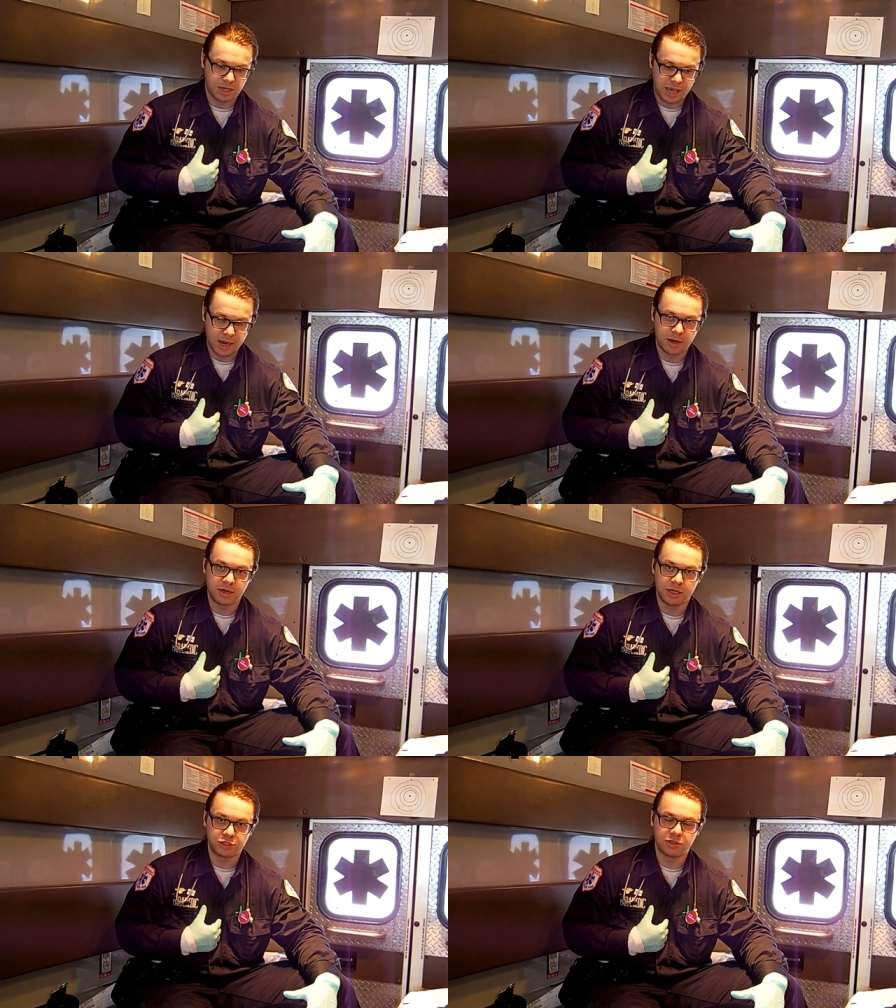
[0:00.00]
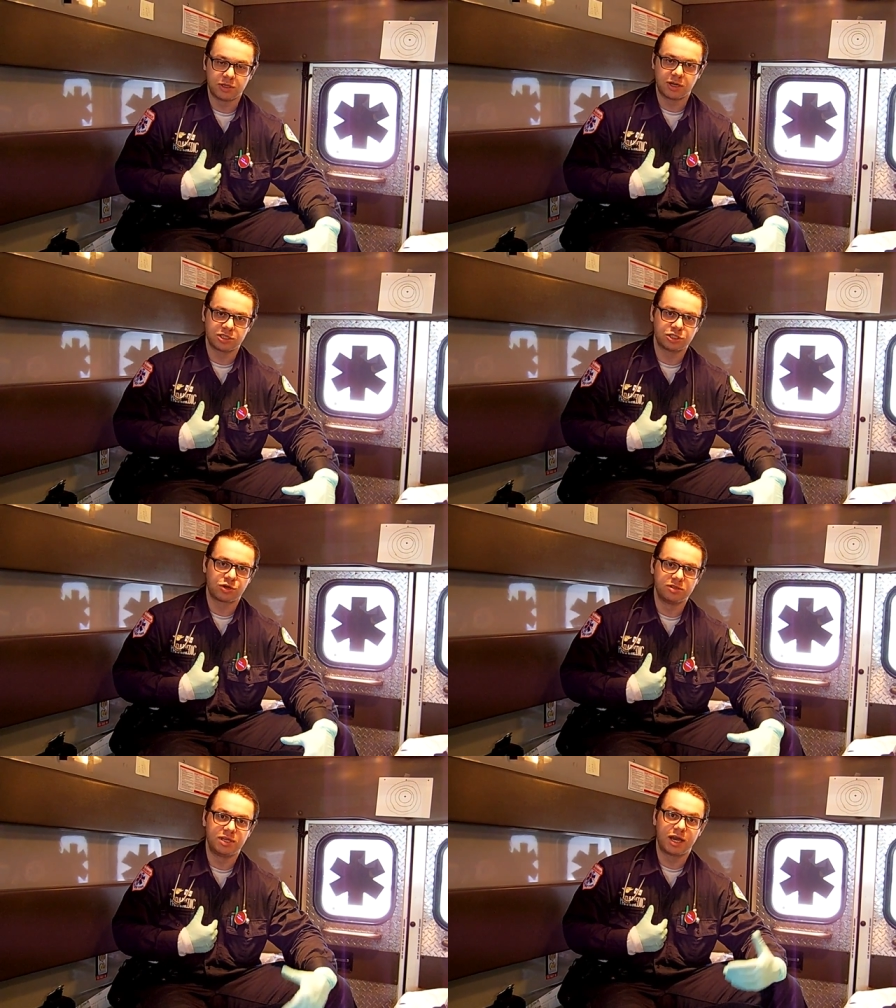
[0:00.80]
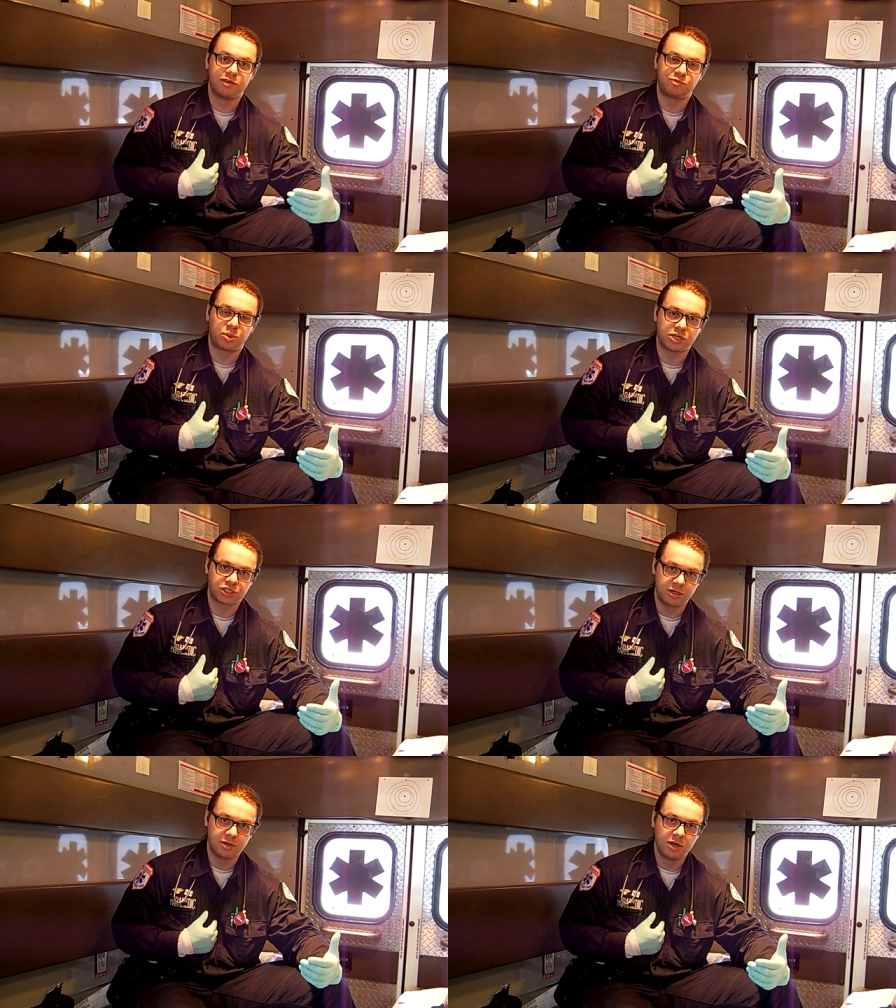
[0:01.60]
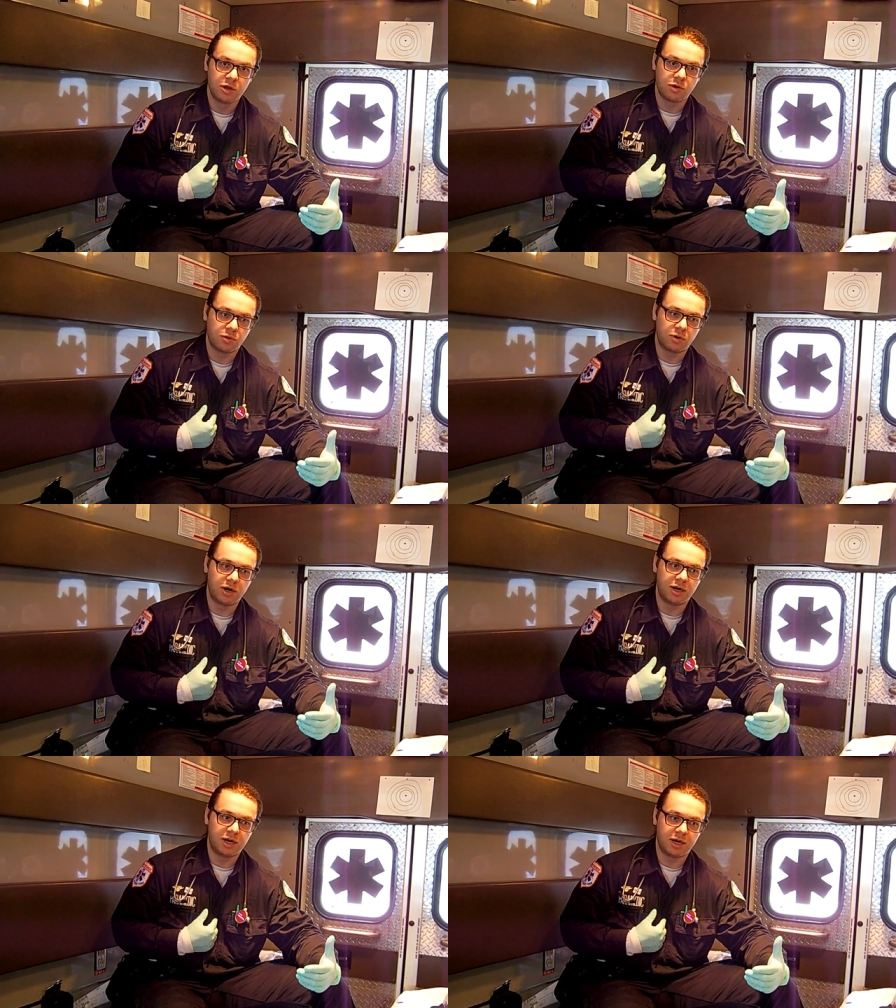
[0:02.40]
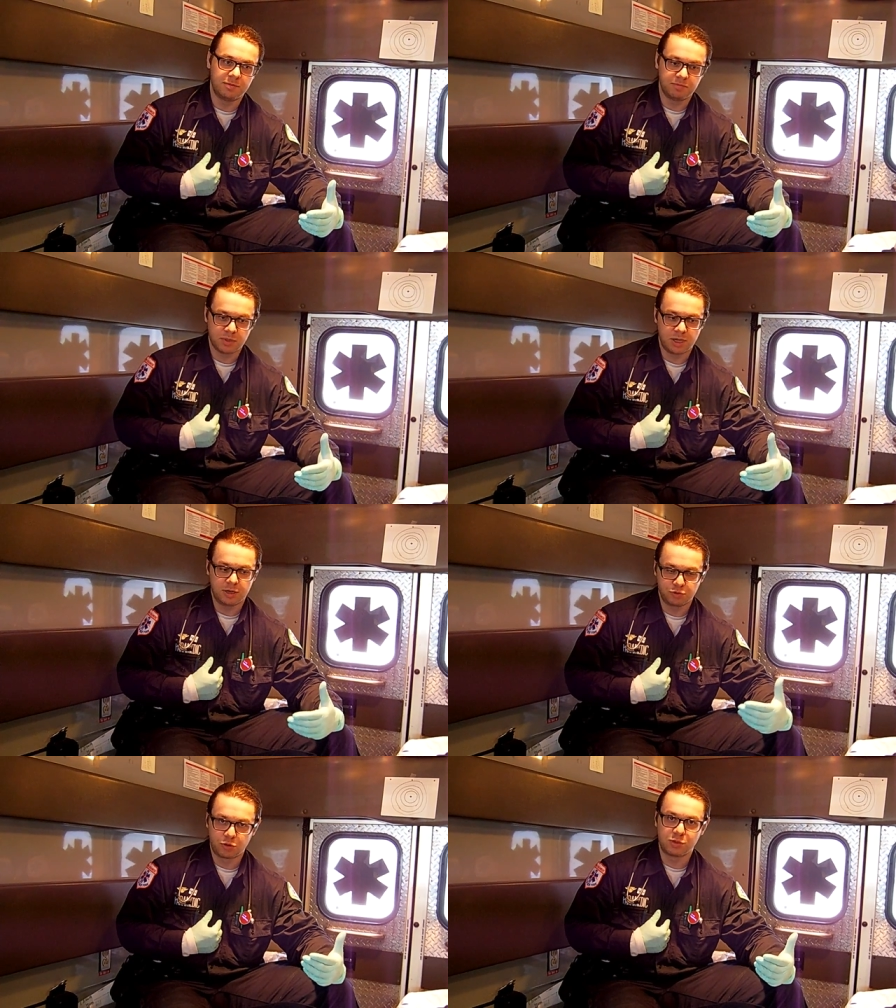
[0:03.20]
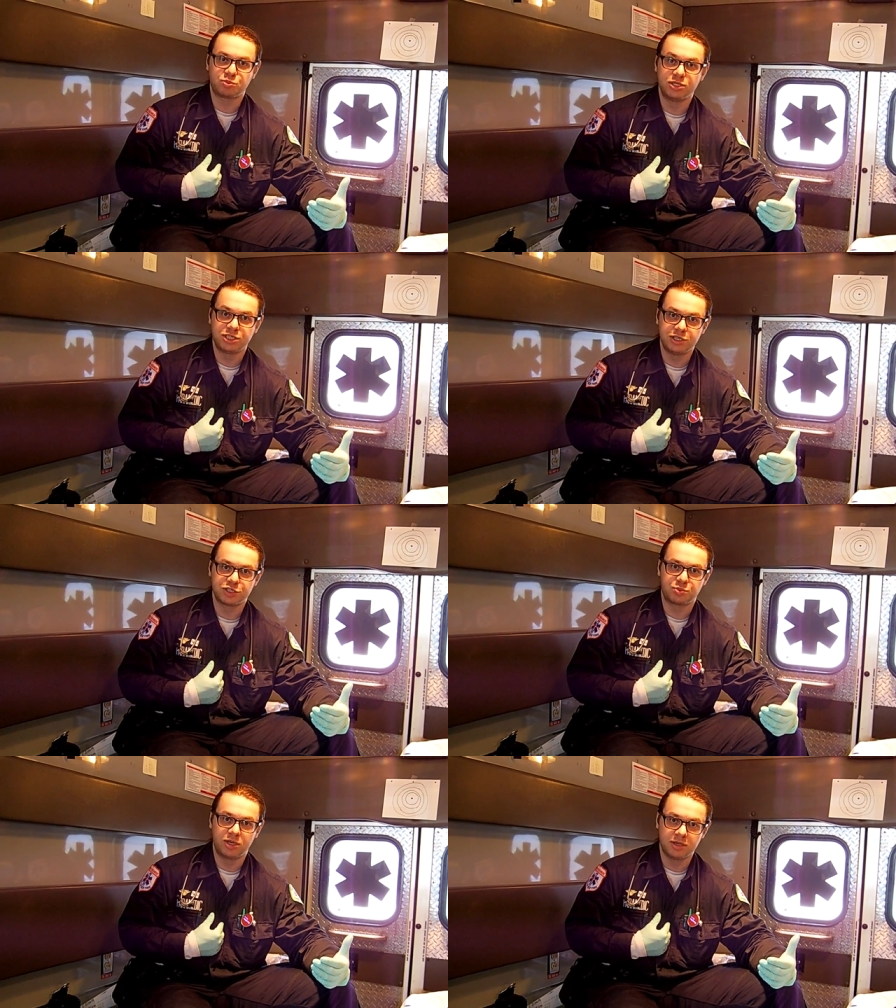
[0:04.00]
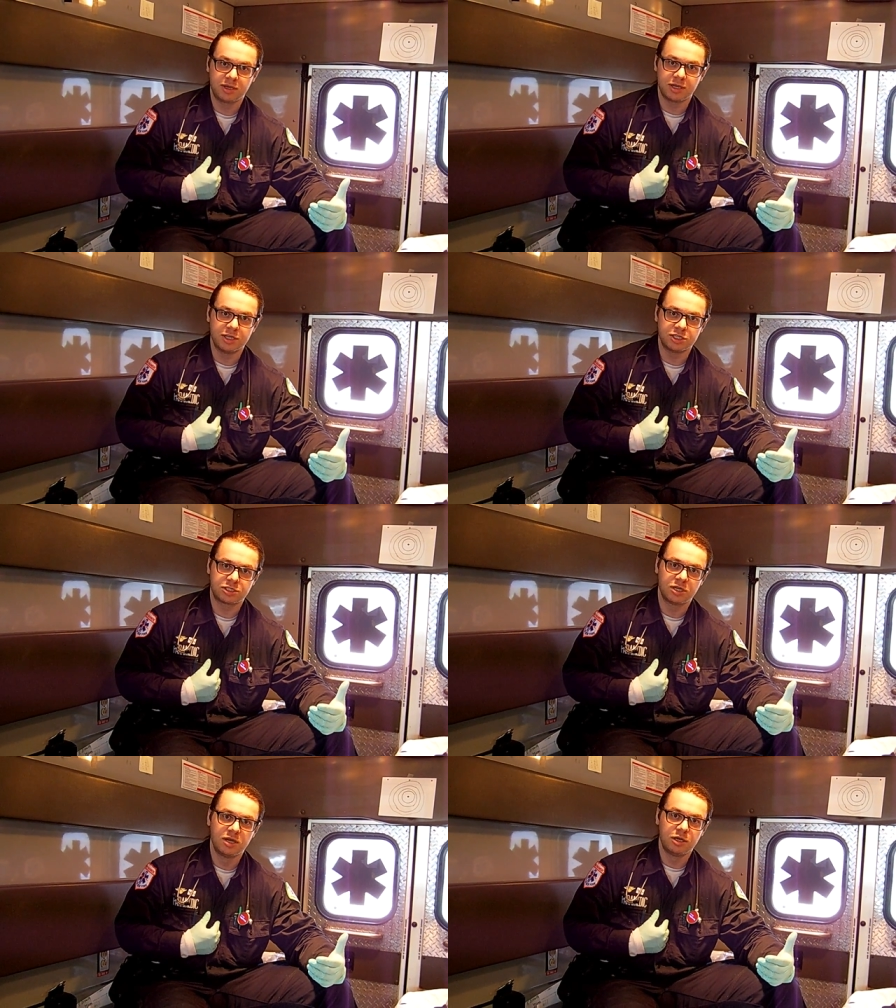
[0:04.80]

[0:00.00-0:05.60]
air into the lungs. It's called negative pressure, or normal spontaneous breathing is